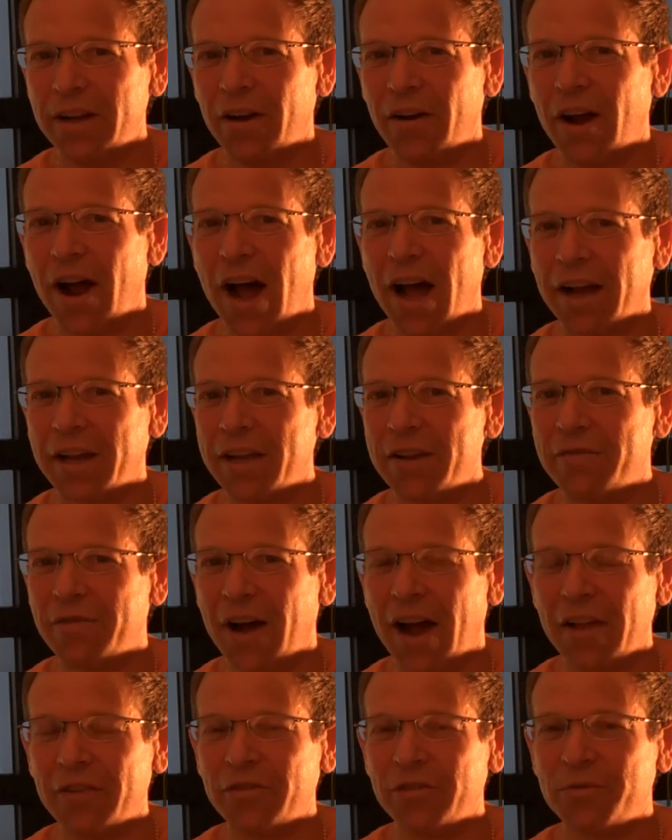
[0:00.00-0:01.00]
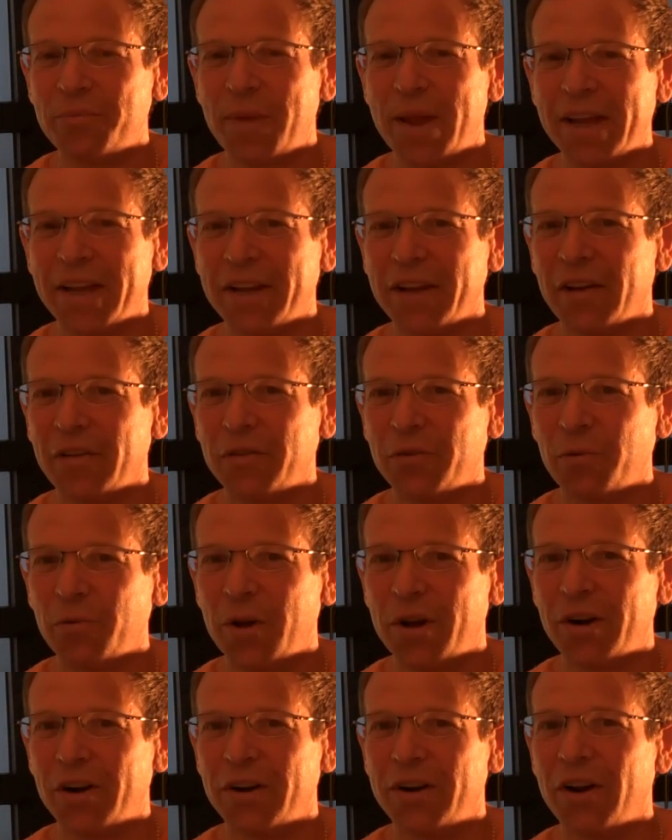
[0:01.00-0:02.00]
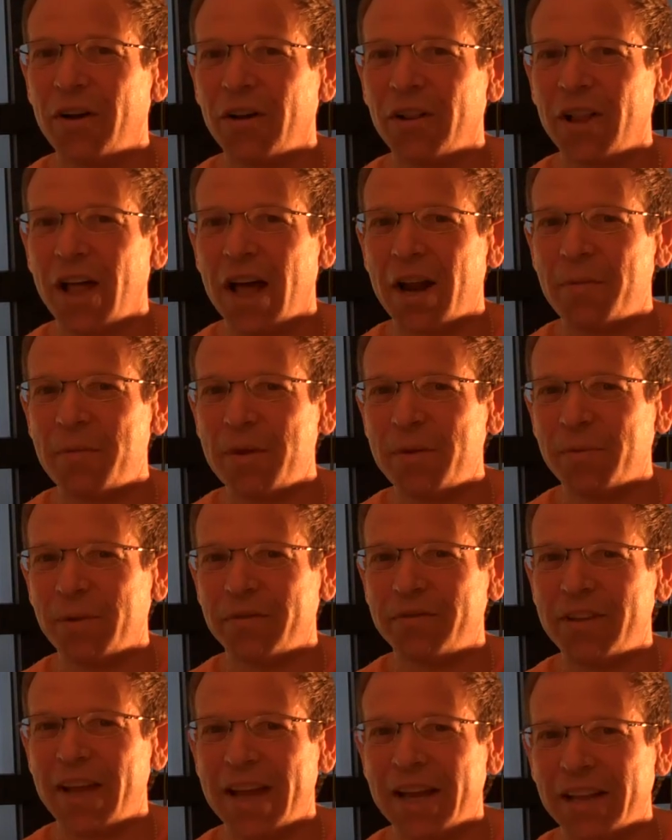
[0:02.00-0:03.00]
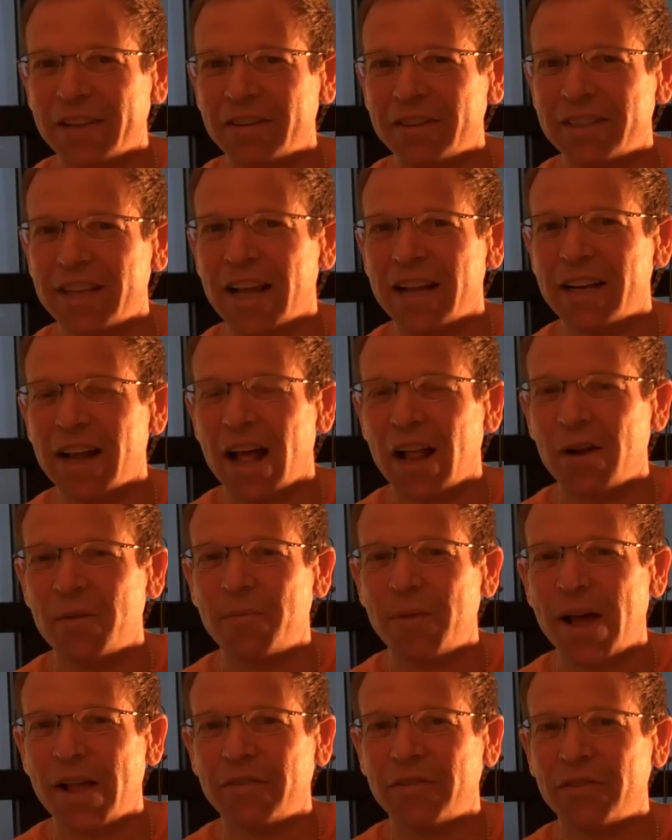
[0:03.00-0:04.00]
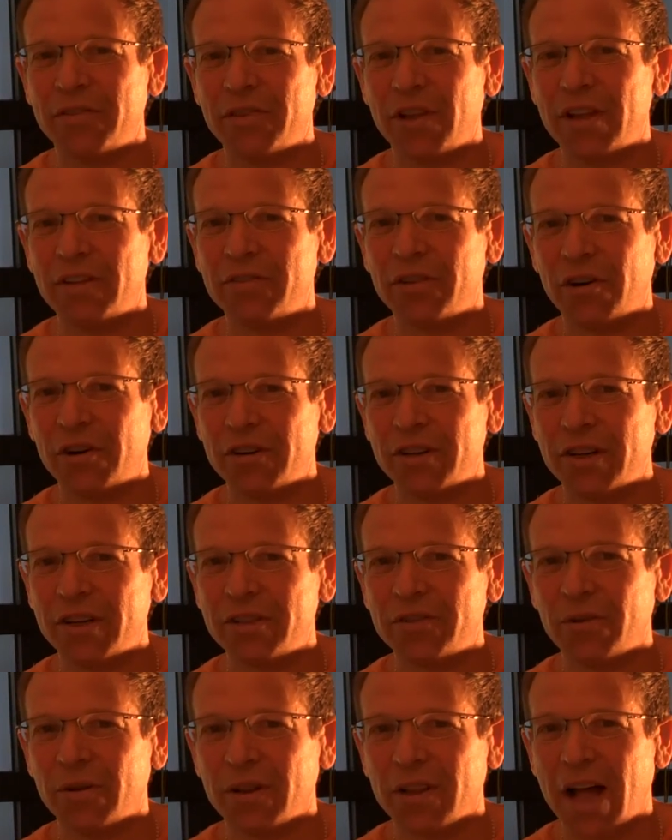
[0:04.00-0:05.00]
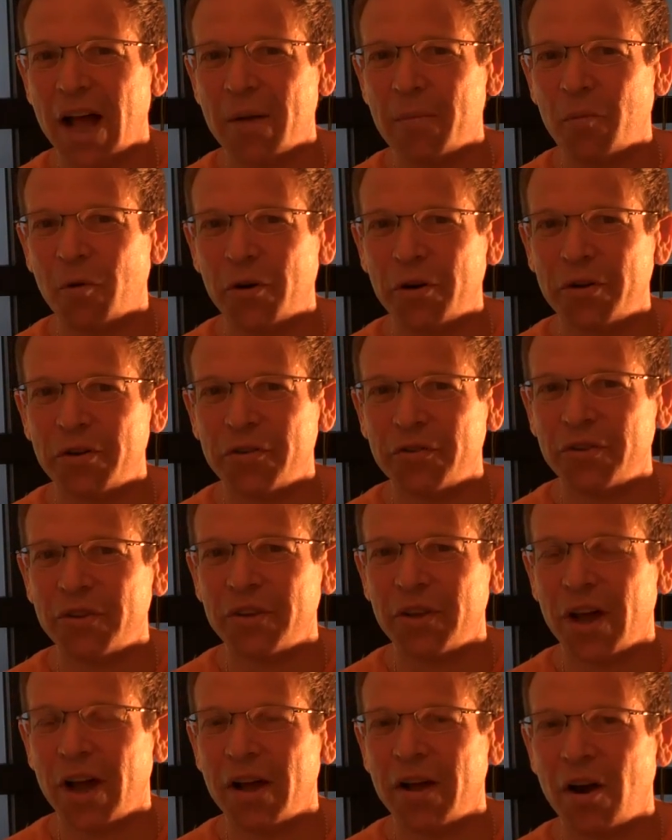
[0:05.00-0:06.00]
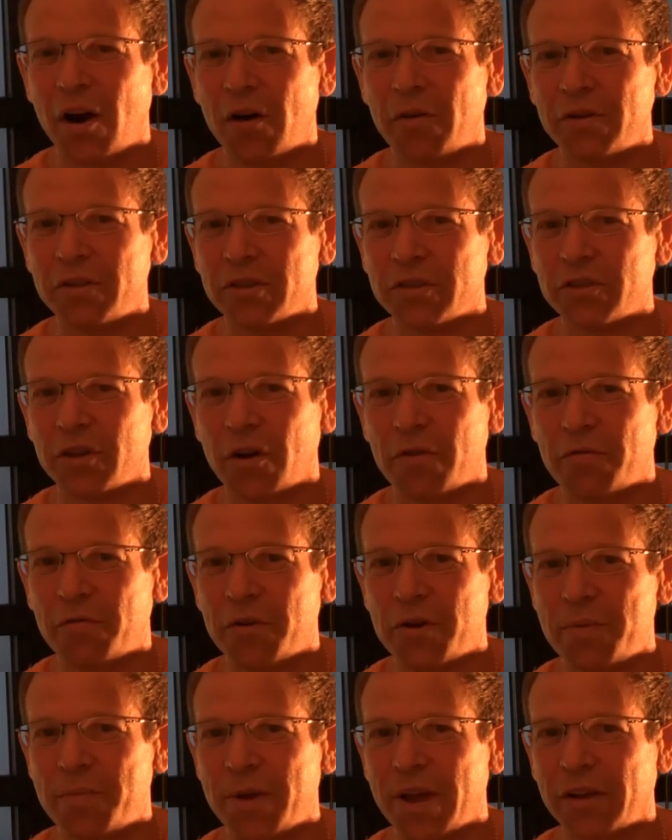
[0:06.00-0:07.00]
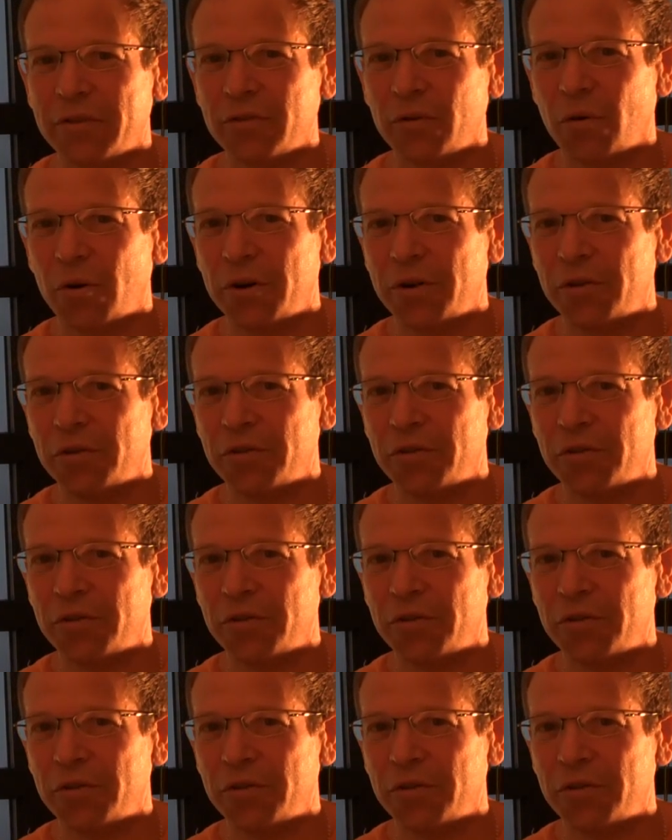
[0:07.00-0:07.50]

know, Hockey Advisor's making us a winner. I know a lot of people have taken their $10 bets and turned it into a lot more using our free picks or